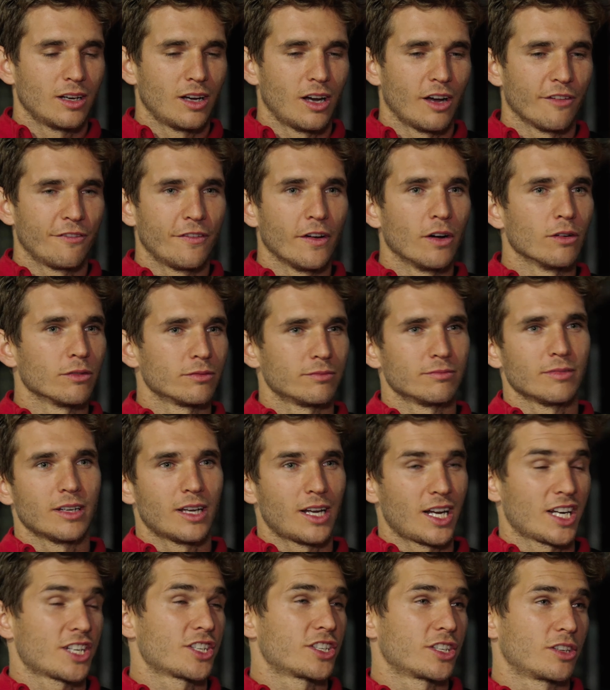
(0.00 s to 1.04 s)
I felt
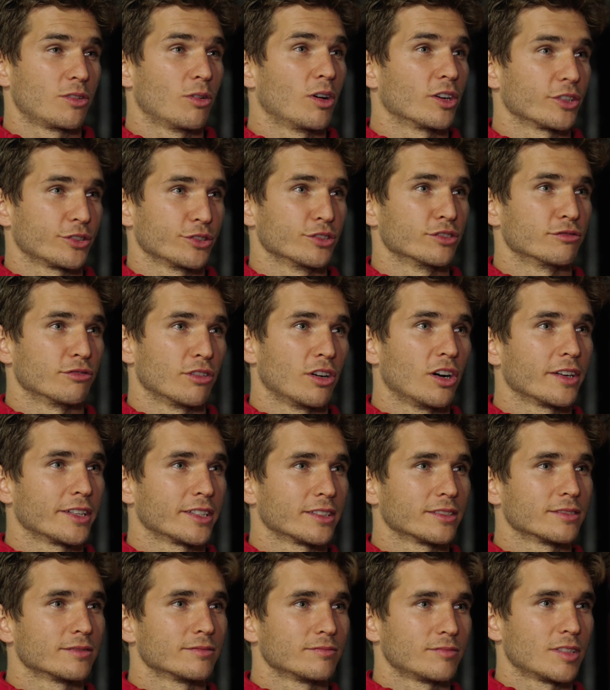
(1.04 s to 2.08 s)
actually quite good
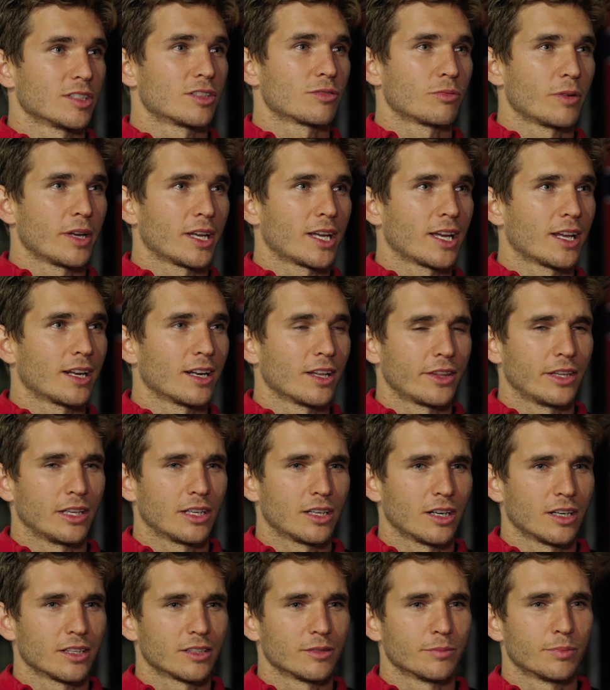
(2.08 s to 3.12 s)
riding this weekend. I
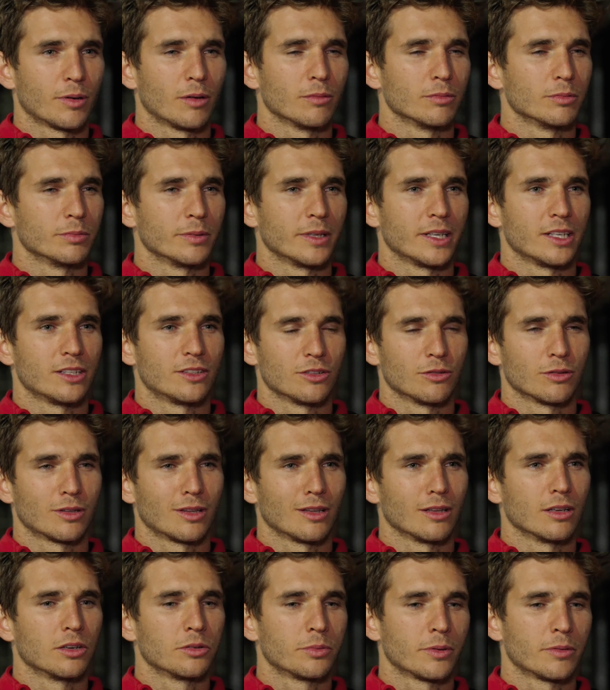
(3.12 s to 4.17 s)
think I could probably do with
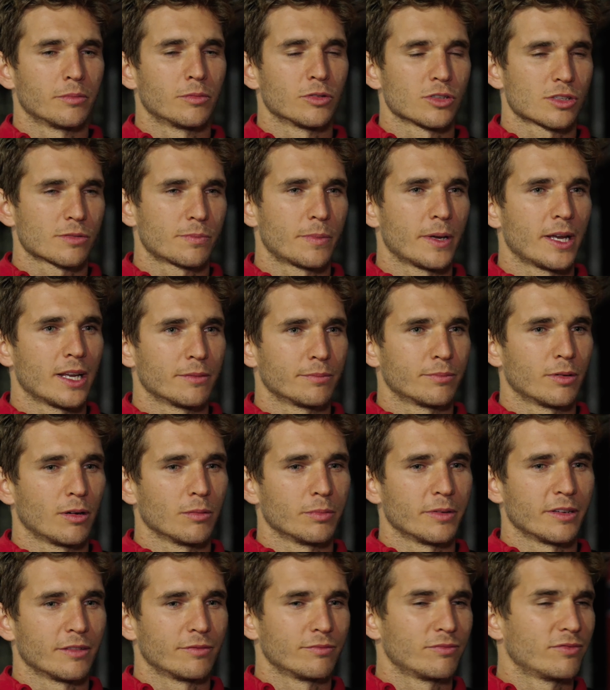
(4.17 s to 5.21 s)
a little bit more speed and
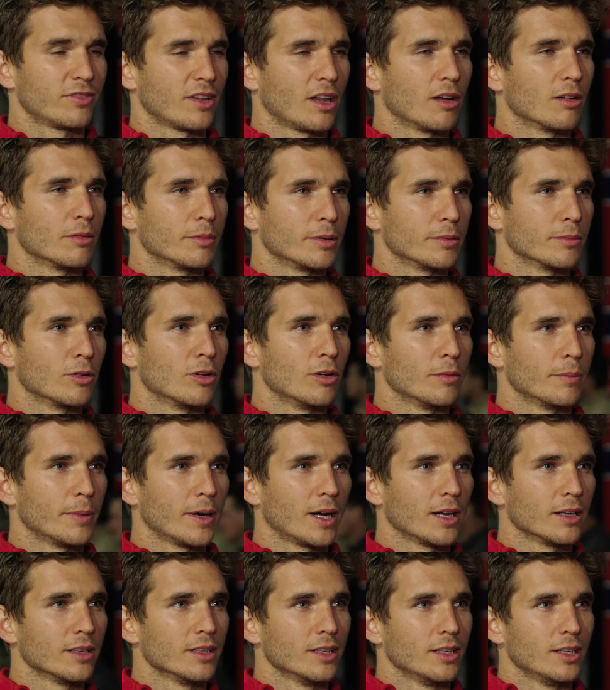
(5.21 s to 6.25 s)
probably flow a bit more,
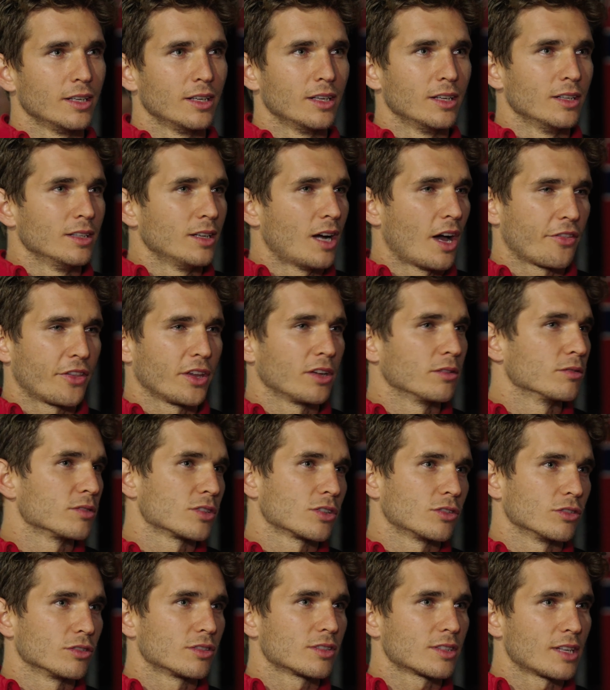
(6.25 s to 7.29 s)
but I think it was
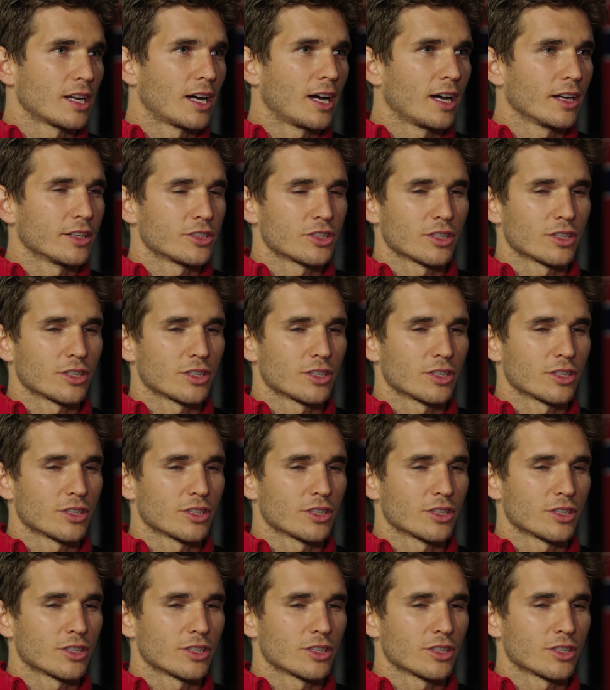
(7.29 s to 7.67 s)
a good start.